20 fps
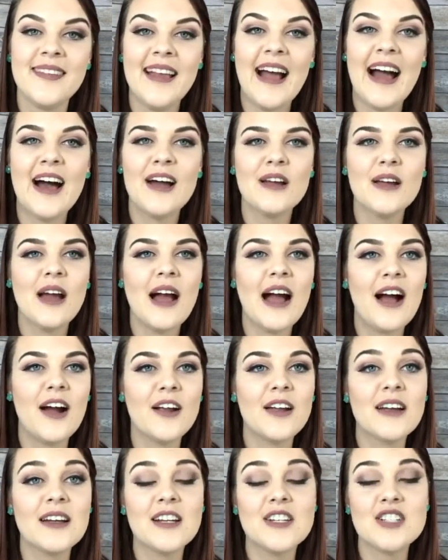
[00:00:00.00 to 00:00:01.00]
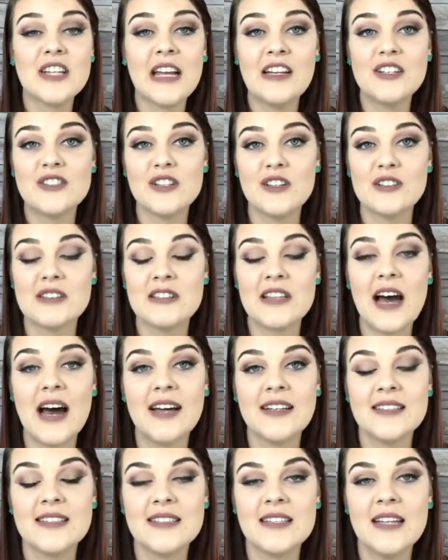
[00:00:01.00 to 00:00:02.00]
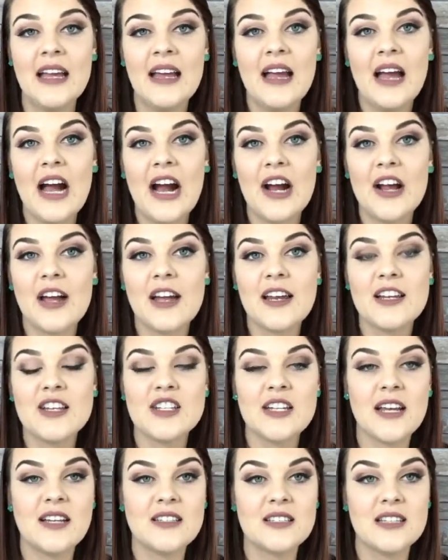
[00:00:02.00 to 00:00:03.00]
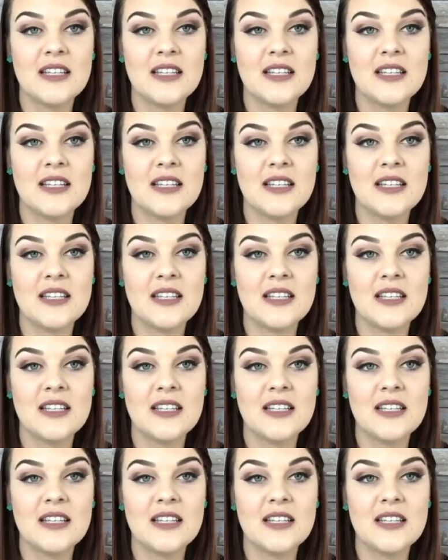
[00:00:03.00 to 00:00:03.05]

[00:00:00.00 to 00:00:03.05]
How are you going to change those thoughts? How are you going to change